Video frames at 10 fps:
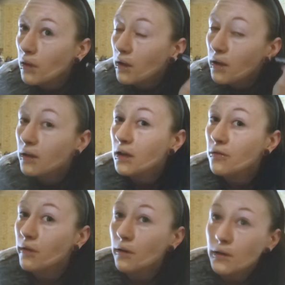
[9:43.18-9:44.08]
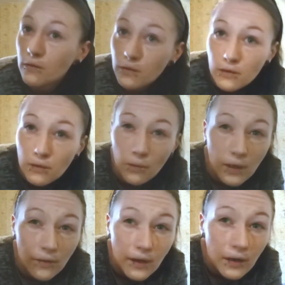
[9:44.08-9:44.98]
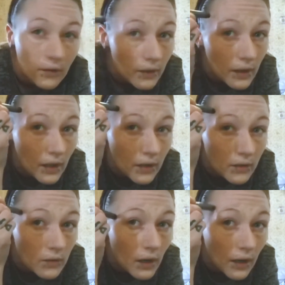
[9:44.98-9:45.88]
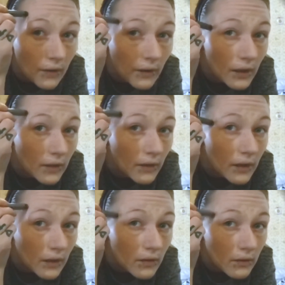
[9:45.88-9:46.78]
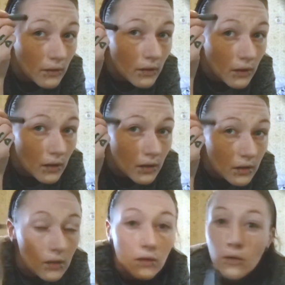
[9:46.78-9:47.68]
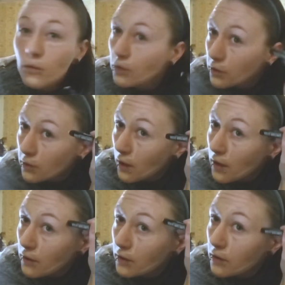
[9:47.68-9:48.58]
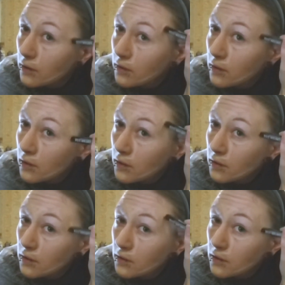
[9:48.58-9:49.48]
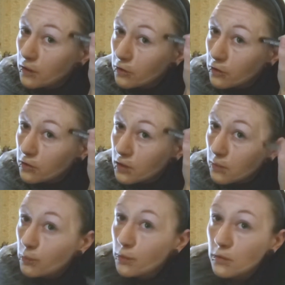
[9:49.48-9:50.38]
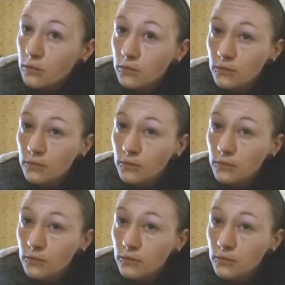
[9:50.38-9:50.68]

And even though I don't do around my hairline, I do highlight like this corner area near your temple.